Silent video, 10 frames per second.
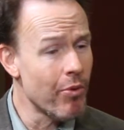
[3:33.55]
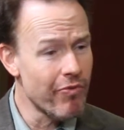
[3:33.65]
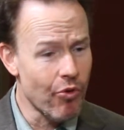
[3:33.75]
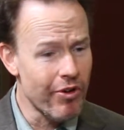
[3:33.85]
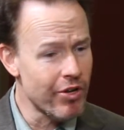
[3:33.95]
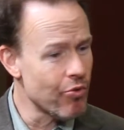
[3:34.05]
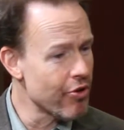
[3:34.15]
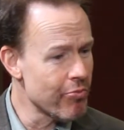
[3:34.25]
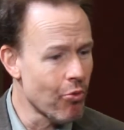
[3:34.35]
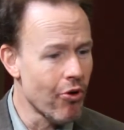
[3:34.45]
We've already
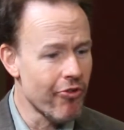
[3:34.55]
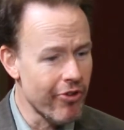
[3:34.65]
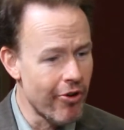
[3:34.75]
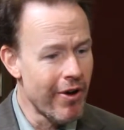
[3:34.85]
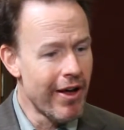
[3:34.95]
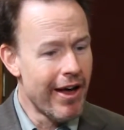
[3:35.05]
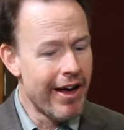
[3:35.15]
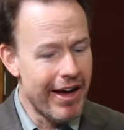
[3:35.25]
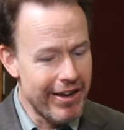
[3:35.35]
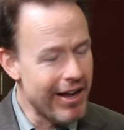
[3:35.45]
ordered more. So
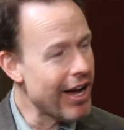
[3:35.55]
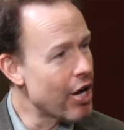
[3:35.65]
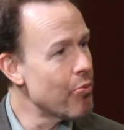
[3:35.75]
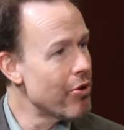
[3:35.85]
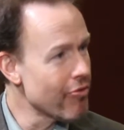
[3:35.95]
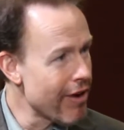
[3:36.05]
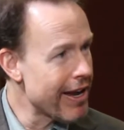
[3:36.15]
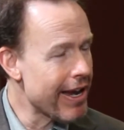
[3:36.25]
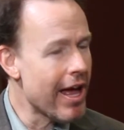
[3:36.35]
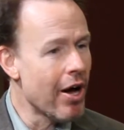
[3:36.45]
knock on wood,
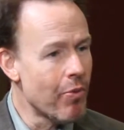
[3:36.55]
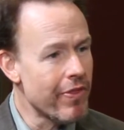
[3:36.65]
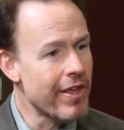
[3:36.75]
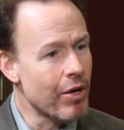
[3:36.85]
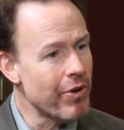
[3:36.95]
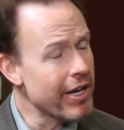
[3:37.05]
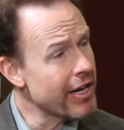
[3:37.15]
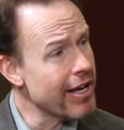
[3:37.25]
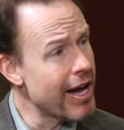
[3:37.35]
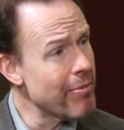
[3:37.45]
right now, we think we can
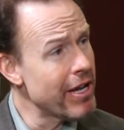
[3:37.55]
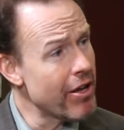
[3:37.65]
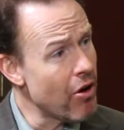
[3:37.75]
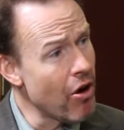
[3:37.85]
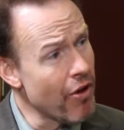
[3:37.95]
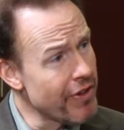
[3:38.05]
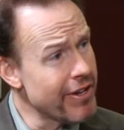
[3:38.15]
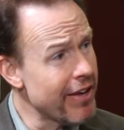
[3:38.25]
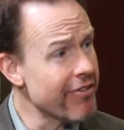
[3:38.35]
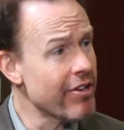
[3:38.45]
accommodate all the
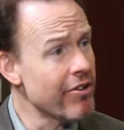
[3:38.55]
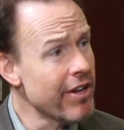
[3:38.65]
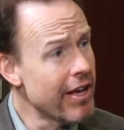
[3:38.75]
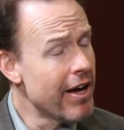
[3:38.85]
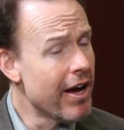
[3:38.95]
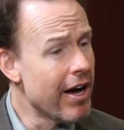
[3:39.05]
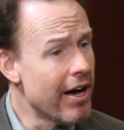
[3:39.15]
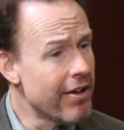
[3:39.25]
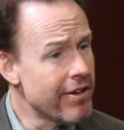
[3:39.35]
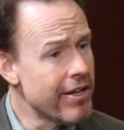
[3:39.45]
testing
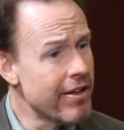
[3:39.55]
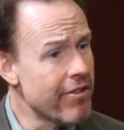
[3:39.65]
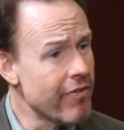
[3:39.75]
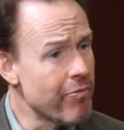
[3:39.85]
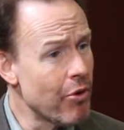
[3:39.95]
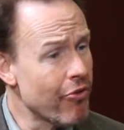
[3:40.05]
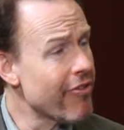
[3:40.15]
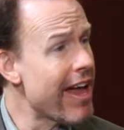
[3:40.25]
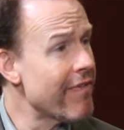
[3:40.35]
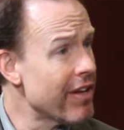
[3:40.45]
needs of both
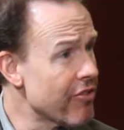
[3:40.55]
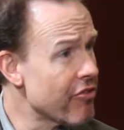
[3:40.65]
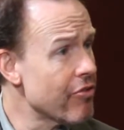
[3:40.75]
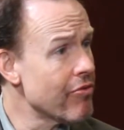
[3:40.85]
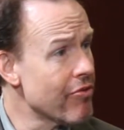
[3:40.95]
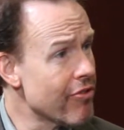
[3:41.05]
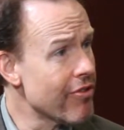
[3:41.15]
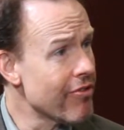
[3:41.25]
staff and students.